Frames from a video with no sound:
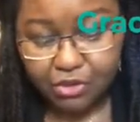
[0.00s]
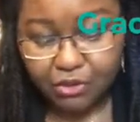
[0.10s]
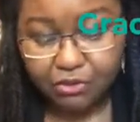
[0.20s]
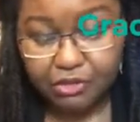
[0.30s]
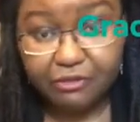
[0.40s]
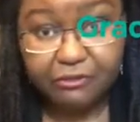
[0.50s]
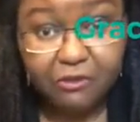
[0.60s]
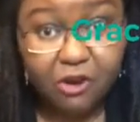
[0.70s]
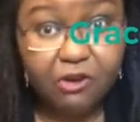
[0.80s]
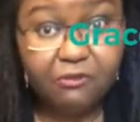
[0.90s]
3,
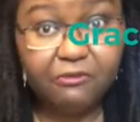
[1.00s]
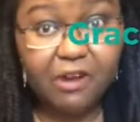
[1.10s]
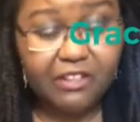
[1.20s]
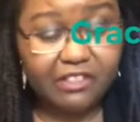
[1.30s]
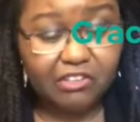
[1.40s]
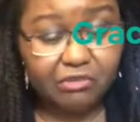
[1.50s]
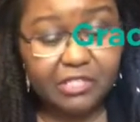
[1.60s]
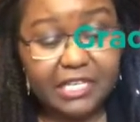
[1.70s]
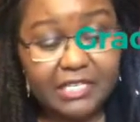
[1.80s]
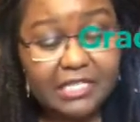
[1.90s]
4, 4th
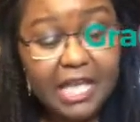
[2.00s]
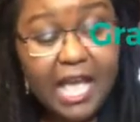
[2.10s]
ingredient.